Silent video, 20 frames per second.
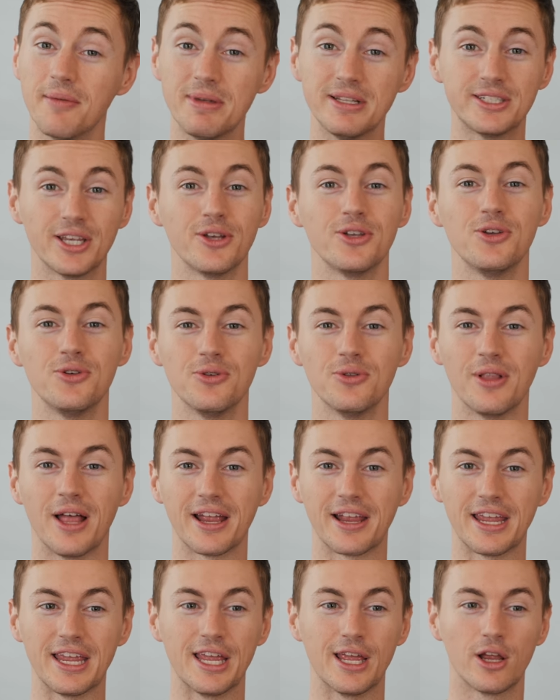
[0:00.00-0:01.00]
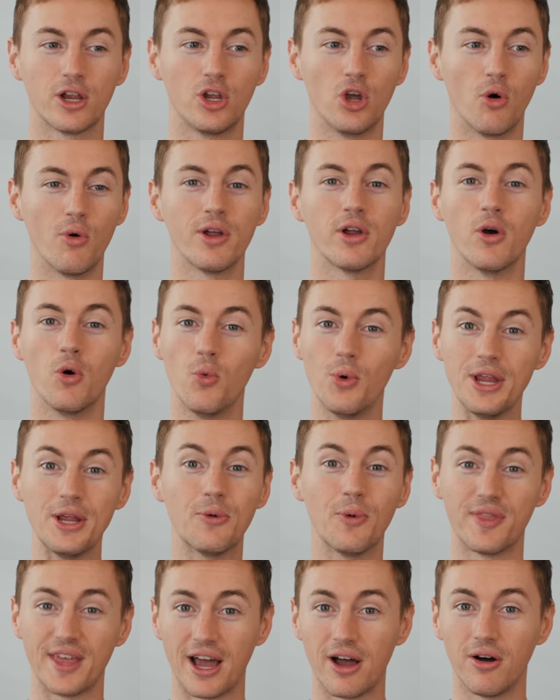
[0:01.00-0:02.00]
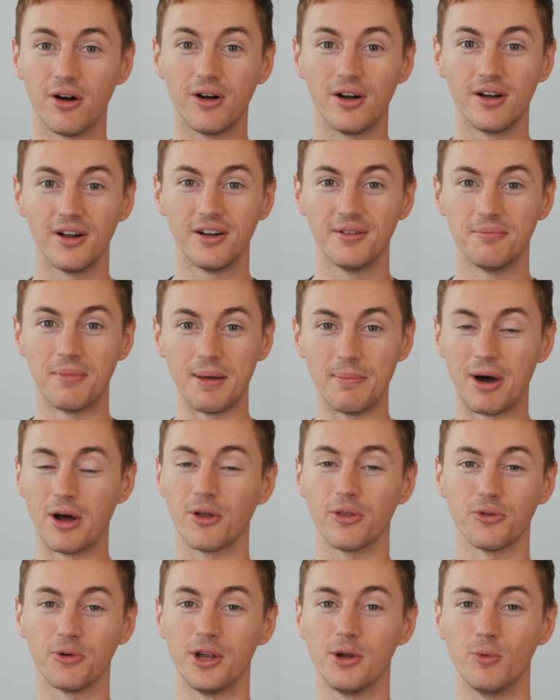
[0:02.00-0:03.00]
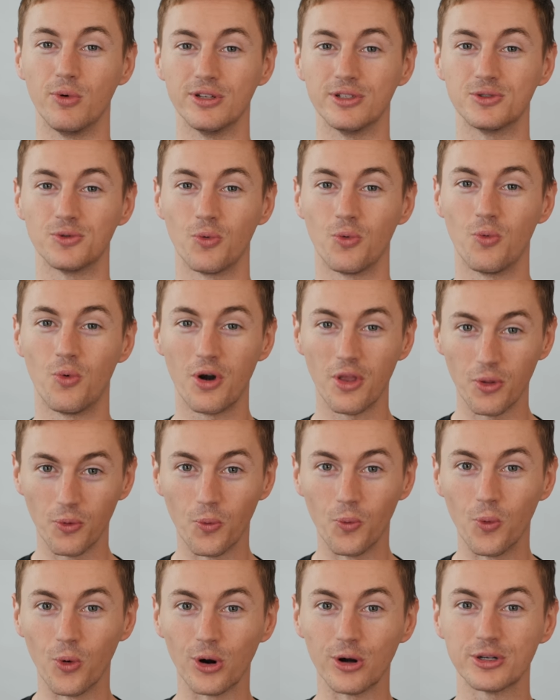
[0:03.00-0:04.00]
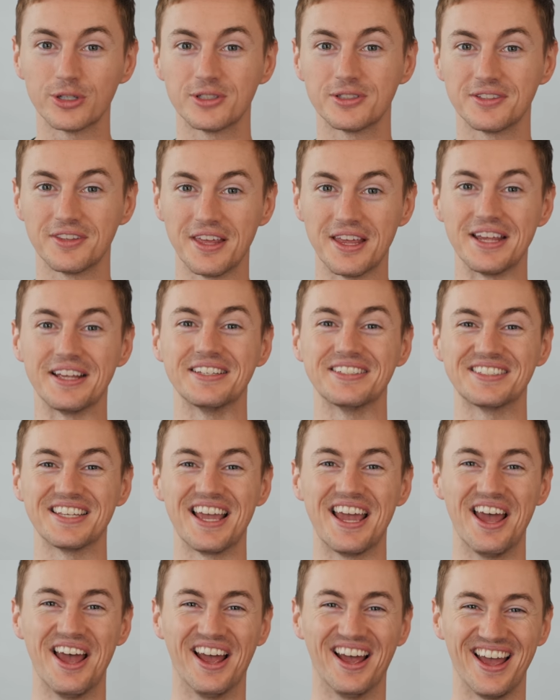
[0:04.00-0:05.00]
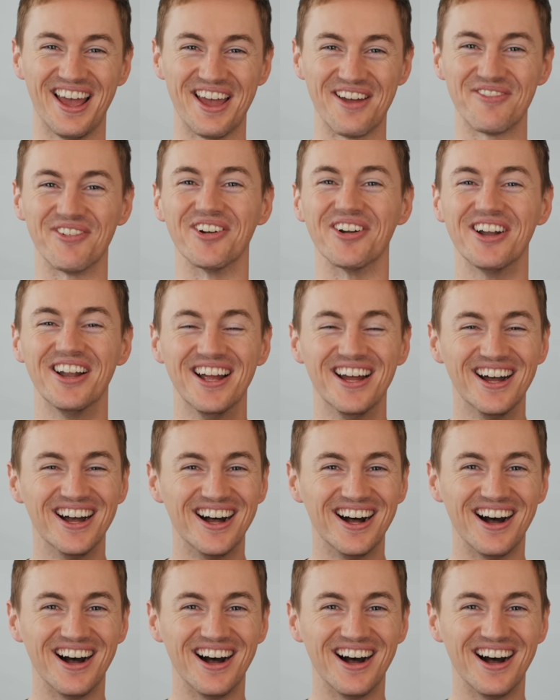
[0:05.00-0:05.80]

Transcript: Let me tell you, like, going a week without my Model three was one of the worst things ever.